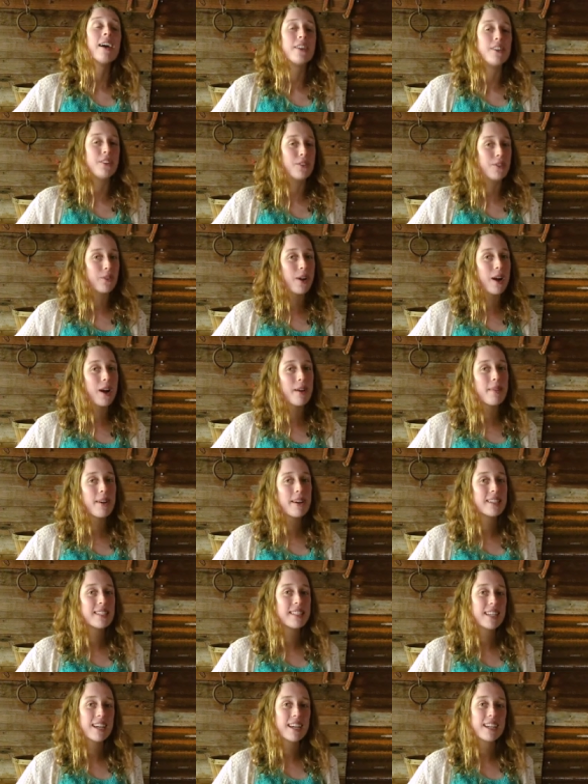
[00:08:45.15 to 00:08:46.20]
you are my
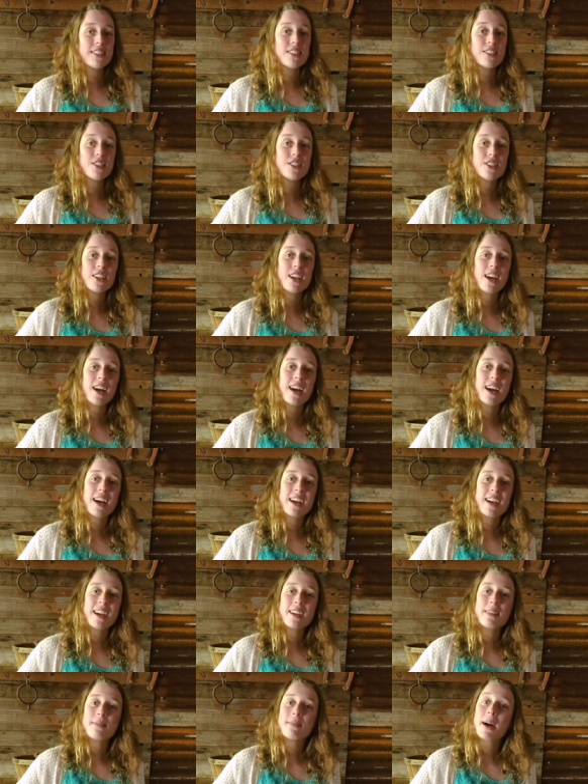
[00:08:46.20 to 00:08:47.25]

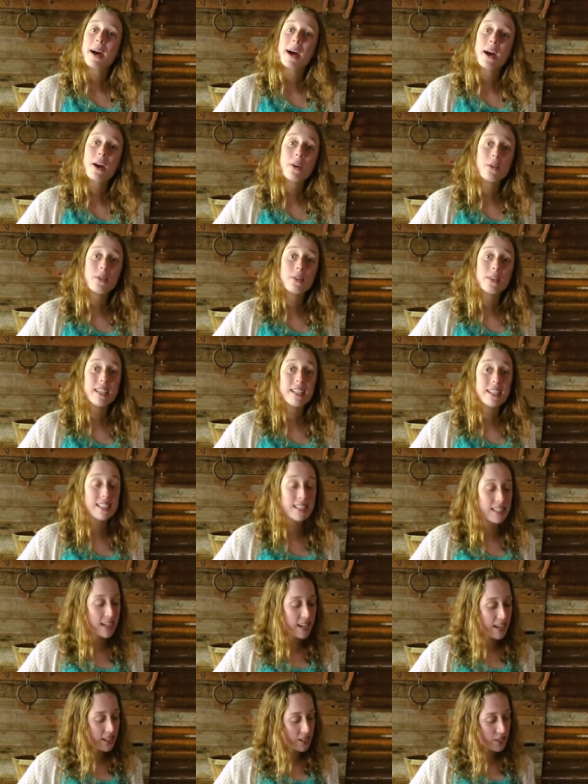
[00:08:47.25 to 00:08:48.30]
sunshine, my only
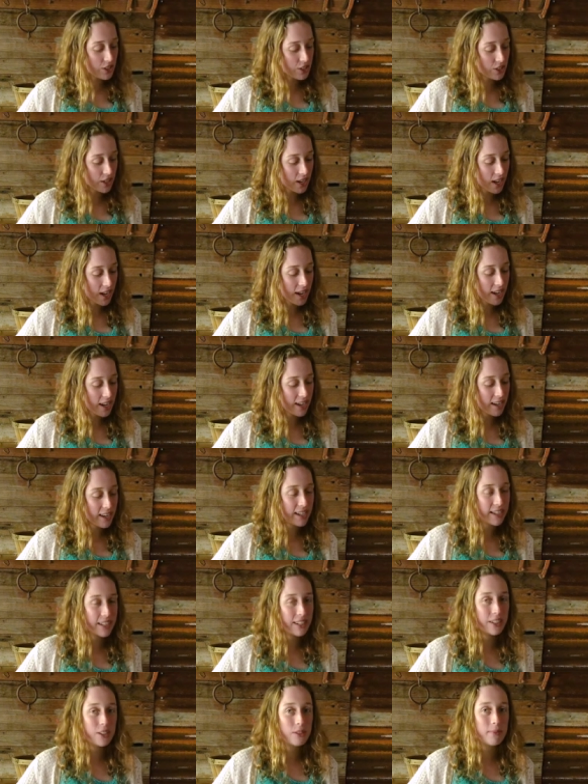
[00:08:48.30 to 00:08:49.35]

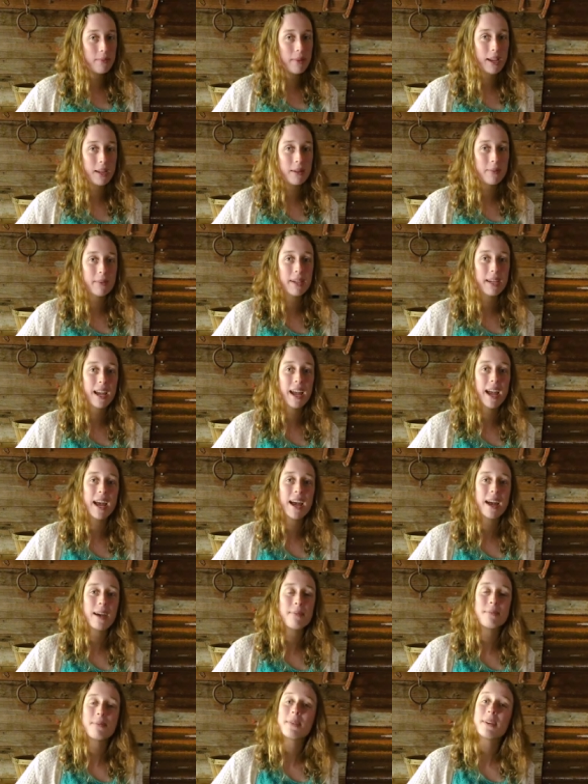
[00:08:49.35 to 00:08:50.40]
sunshine. You make me
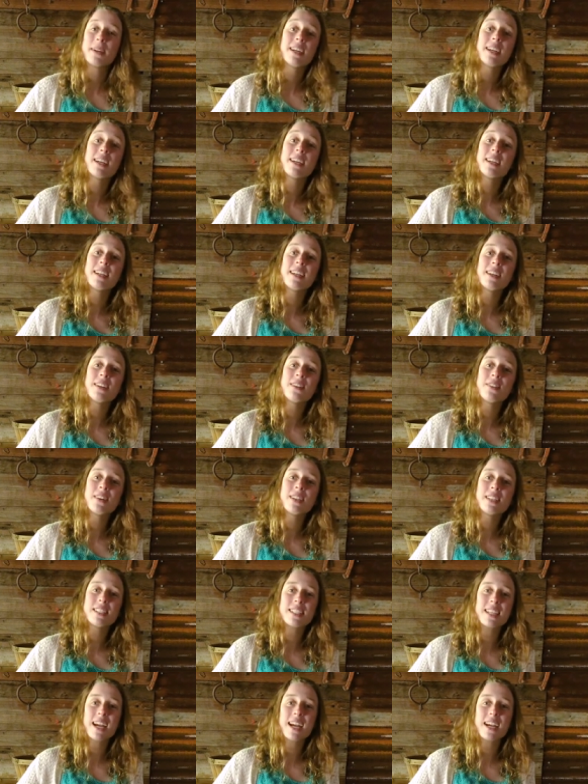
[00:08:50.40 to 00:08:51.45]
happy when
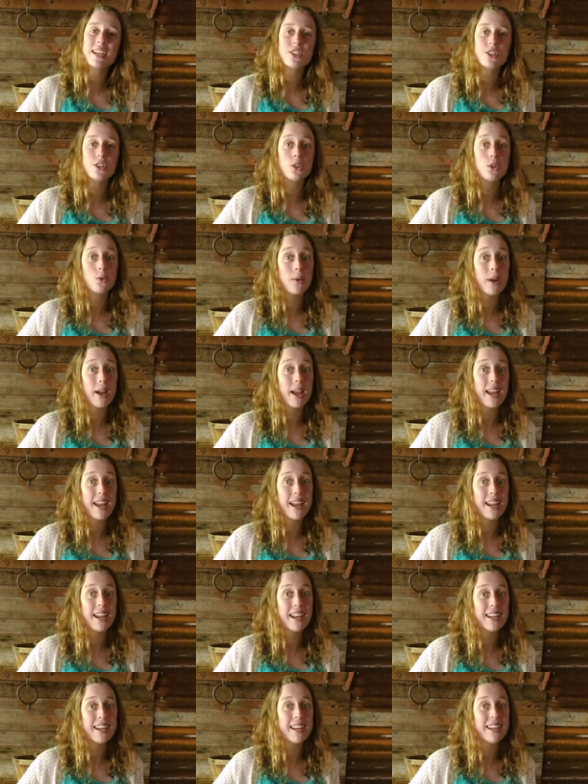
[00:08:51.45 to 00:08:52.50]
skies are
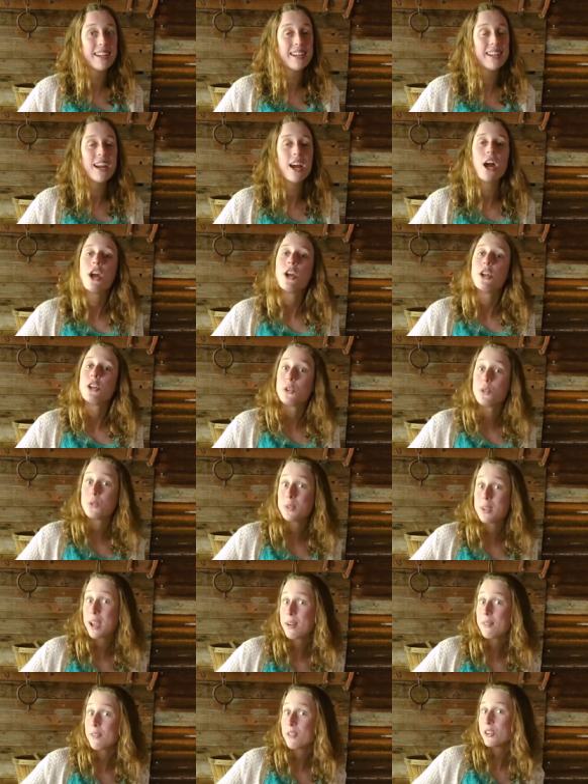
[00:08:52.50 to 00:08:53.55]
gray. You
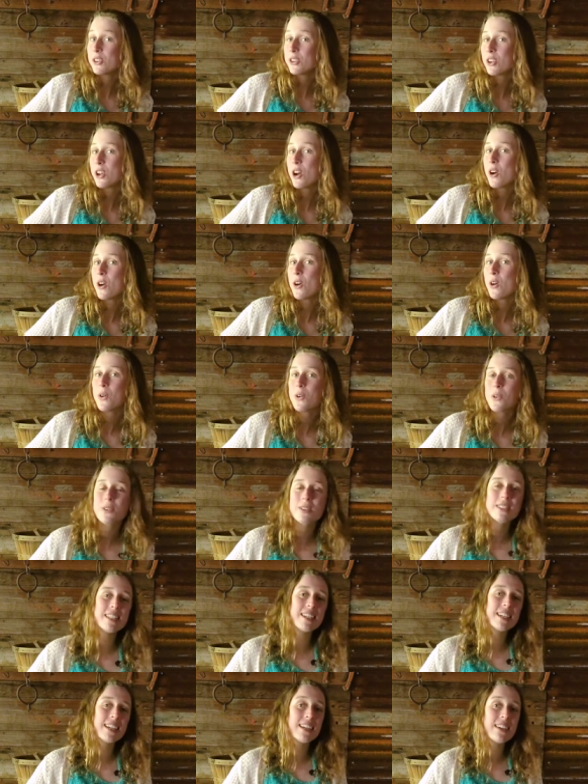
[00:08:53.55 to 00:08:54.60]
never know,
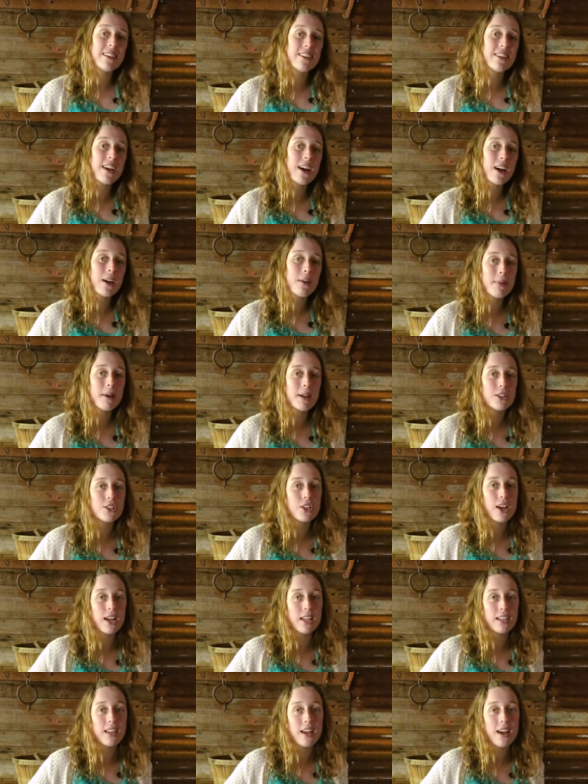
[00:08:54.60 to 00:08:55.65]
dear, how much
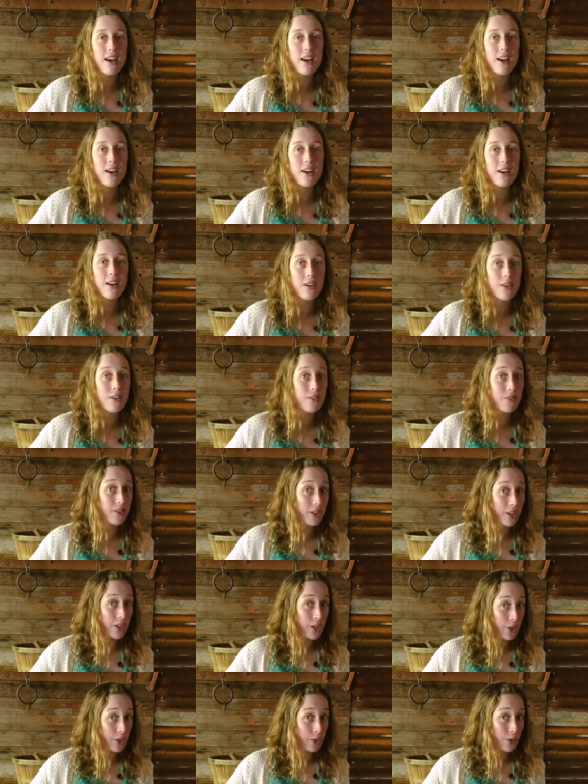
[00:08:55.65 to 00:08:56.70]
I love
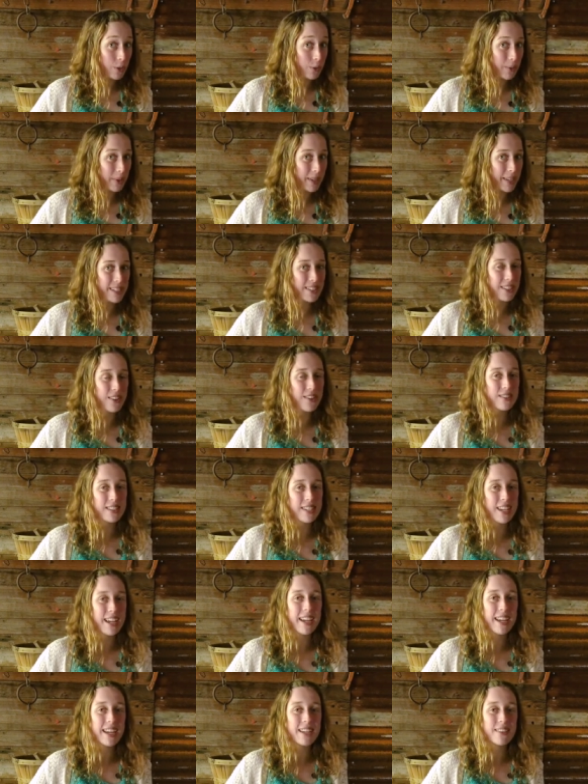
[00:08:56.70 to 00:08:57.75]
you. Please don't
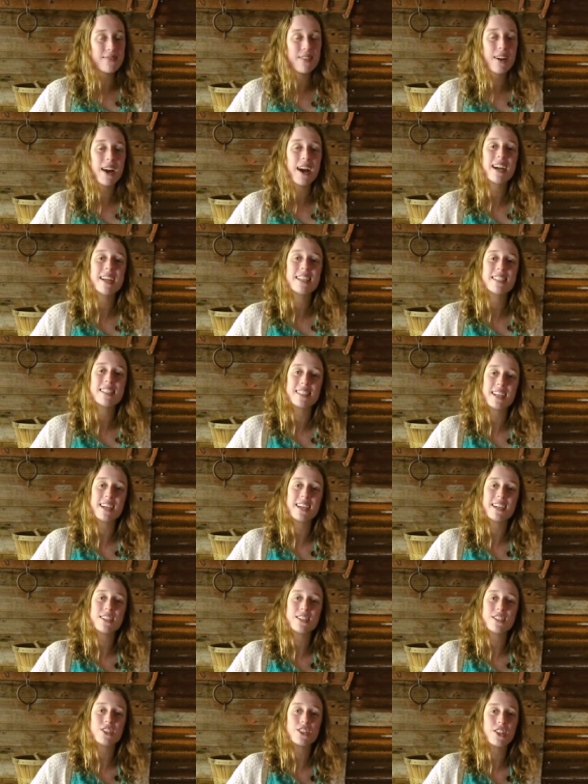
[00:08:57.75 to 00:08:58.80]
take my
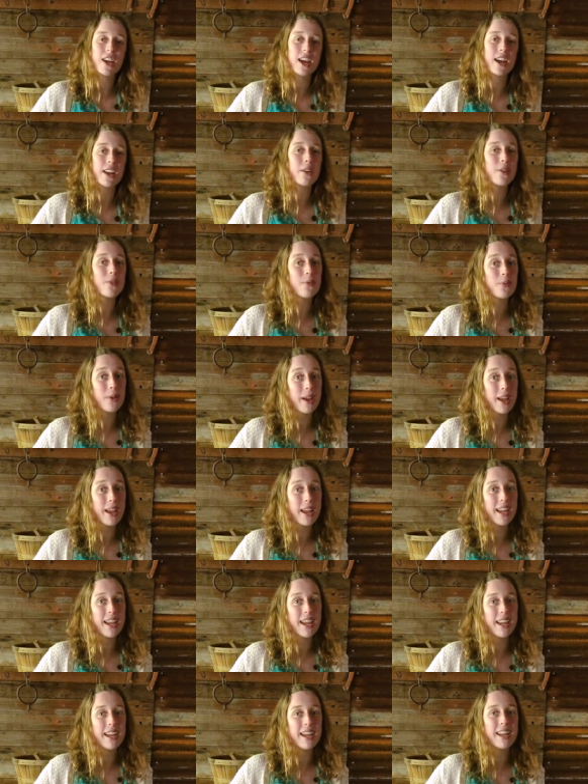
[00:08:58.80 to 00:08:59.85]
sunshine
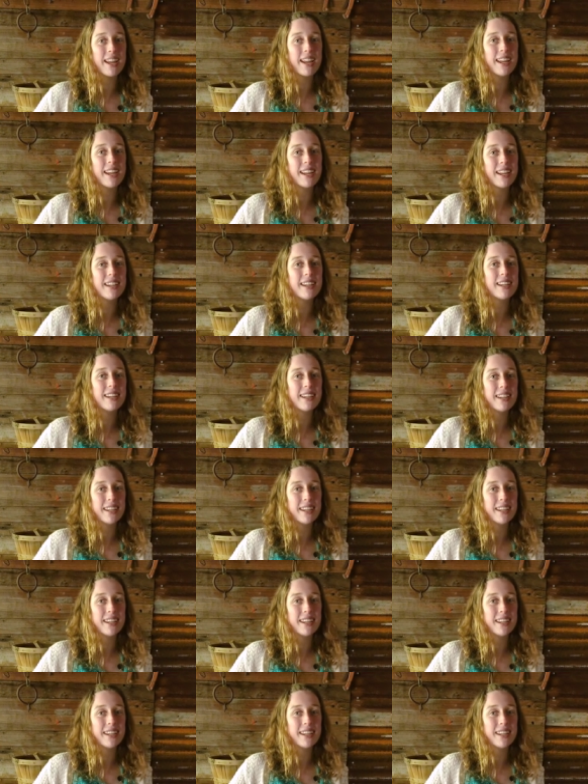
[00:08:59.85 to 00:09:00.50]
away.